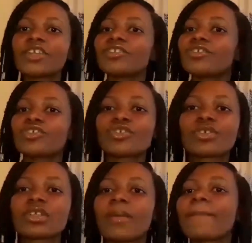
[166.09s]
you
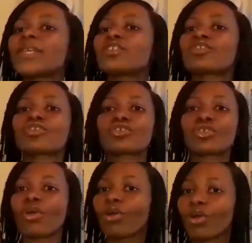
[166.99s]
should be
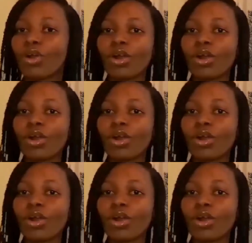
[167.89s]
sure.